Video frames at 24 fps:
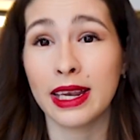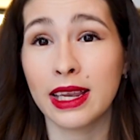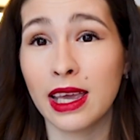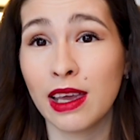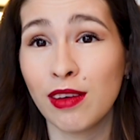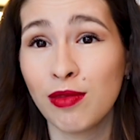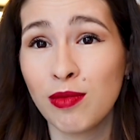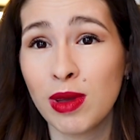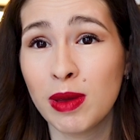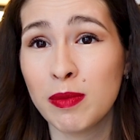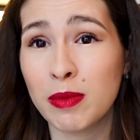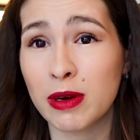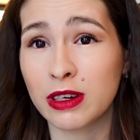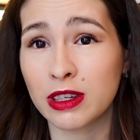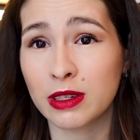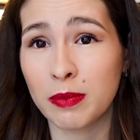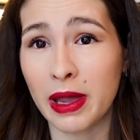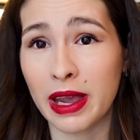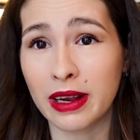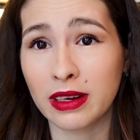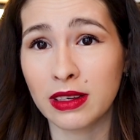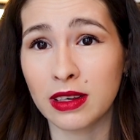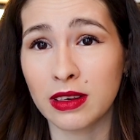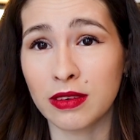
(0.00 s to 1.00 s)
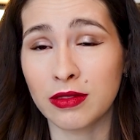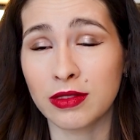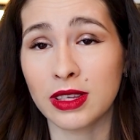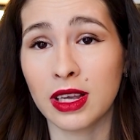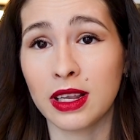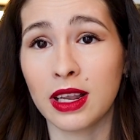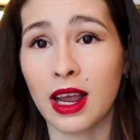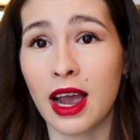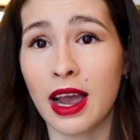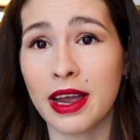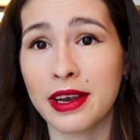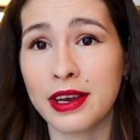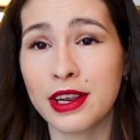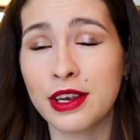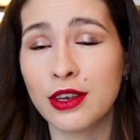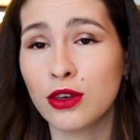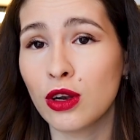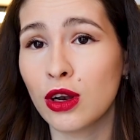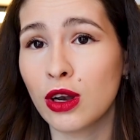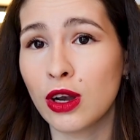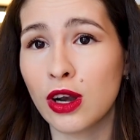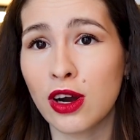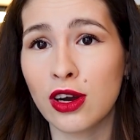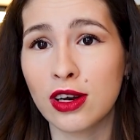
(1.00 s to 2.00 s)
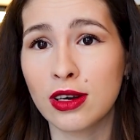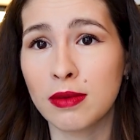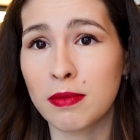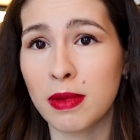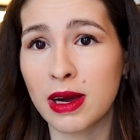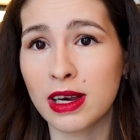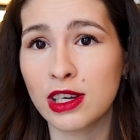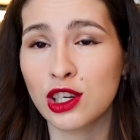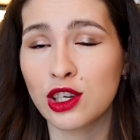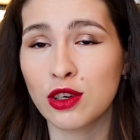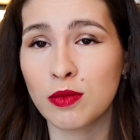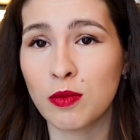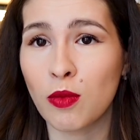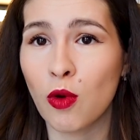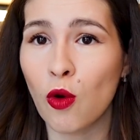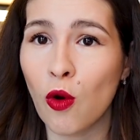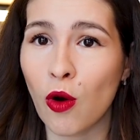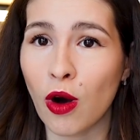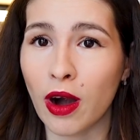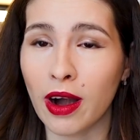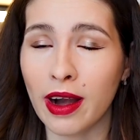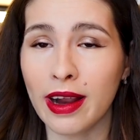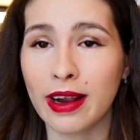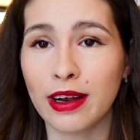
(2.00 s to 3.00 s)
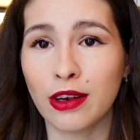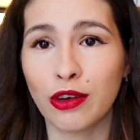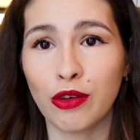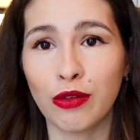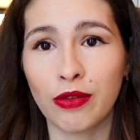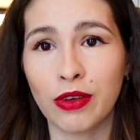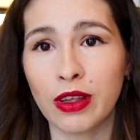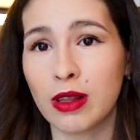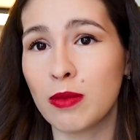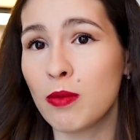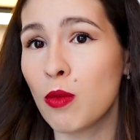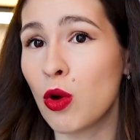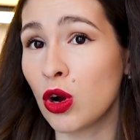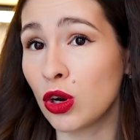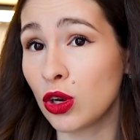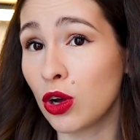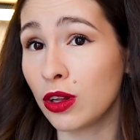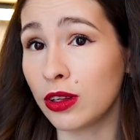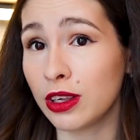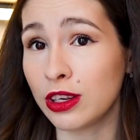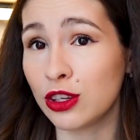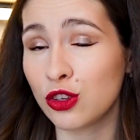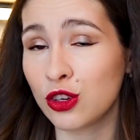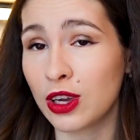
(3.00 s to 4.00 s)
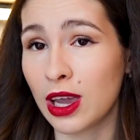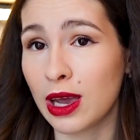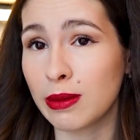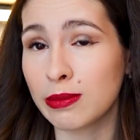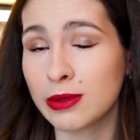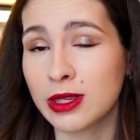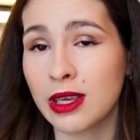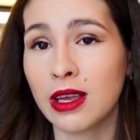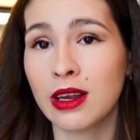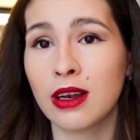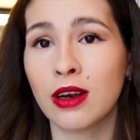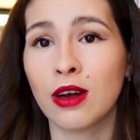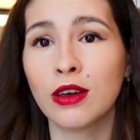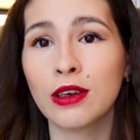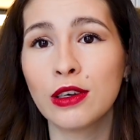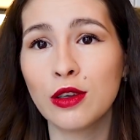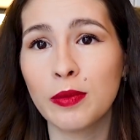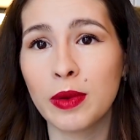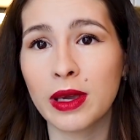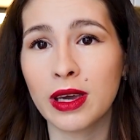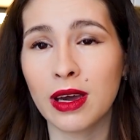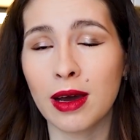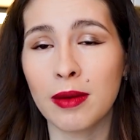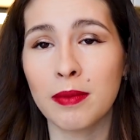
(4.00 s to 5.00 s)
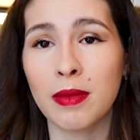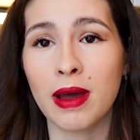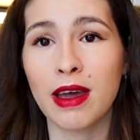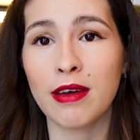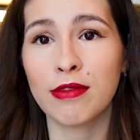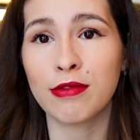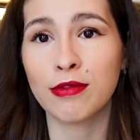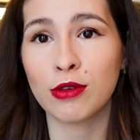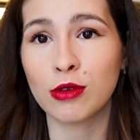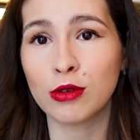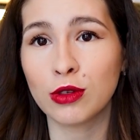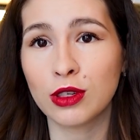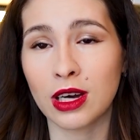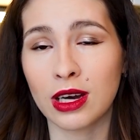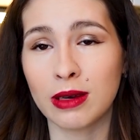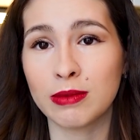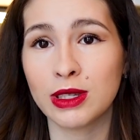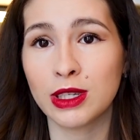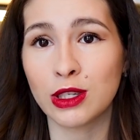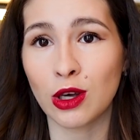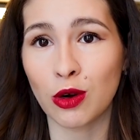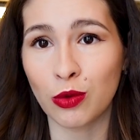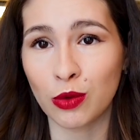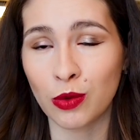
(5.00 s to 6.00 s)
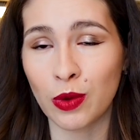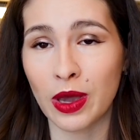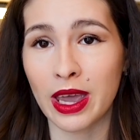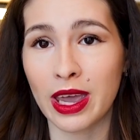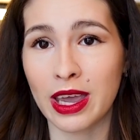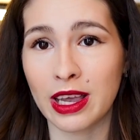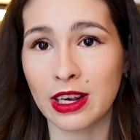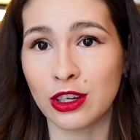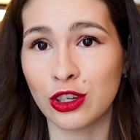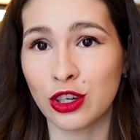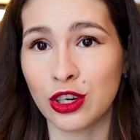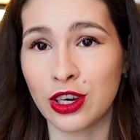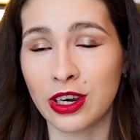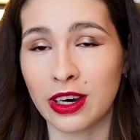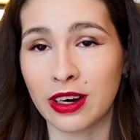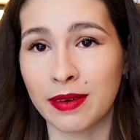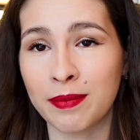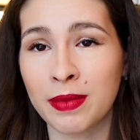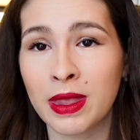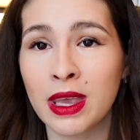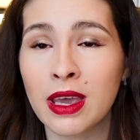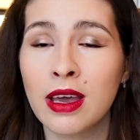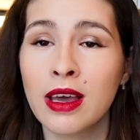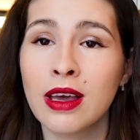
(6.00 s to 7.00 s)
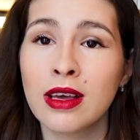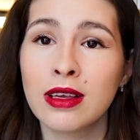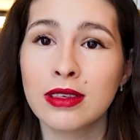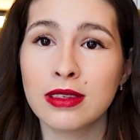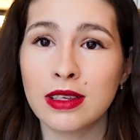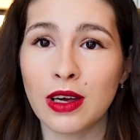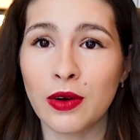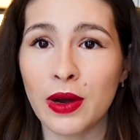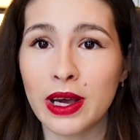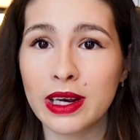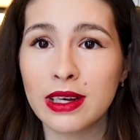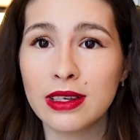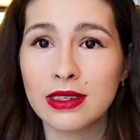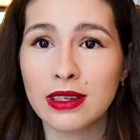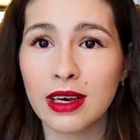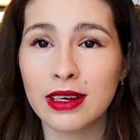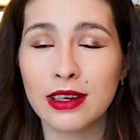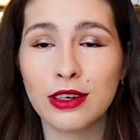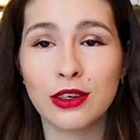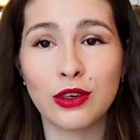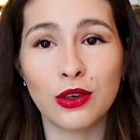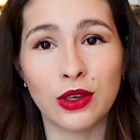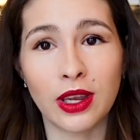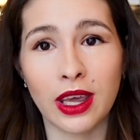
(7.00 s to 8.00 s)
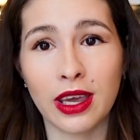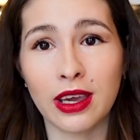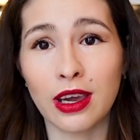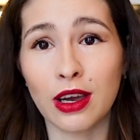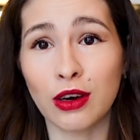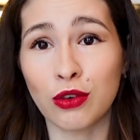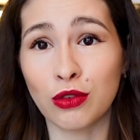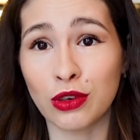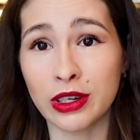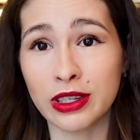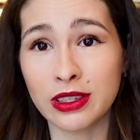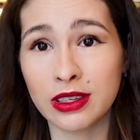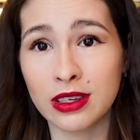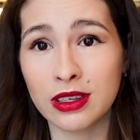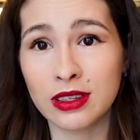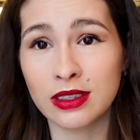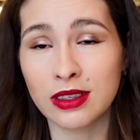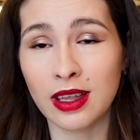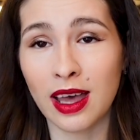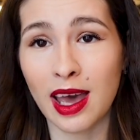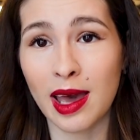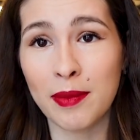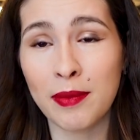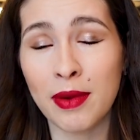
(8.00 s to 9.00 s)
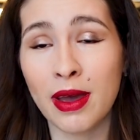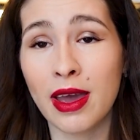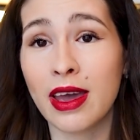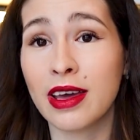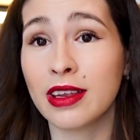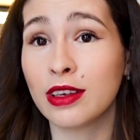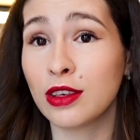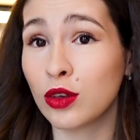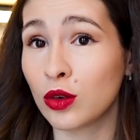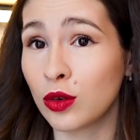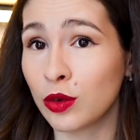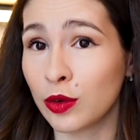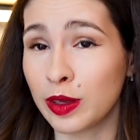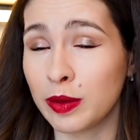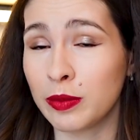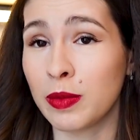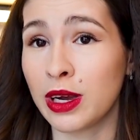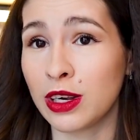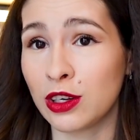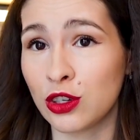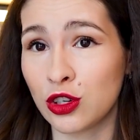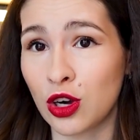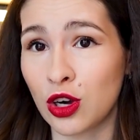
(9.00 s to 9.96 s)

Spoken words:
It gave me perspectives that I need to learn much more and to fill more knowledge gaps in order to become a full-time software engineer. So I decided to take a risky step and to quit my